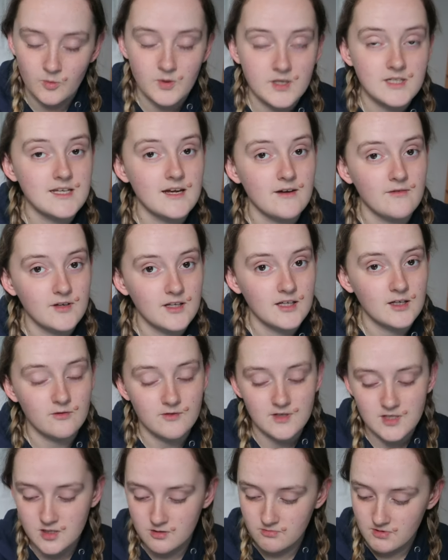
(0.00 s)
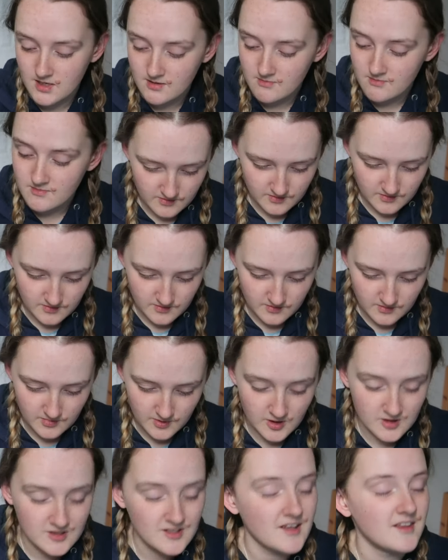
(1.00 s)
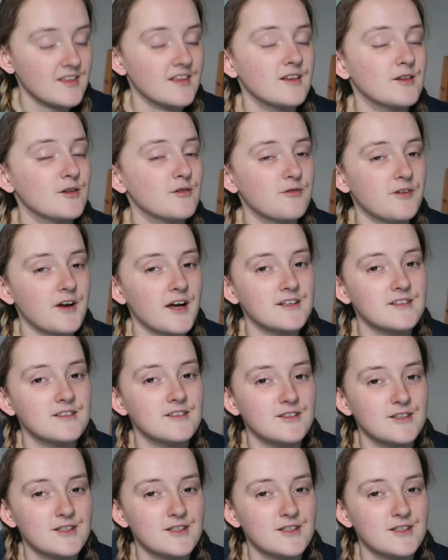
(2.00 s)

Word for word: I'm definitely going to redo it, because I think the fact that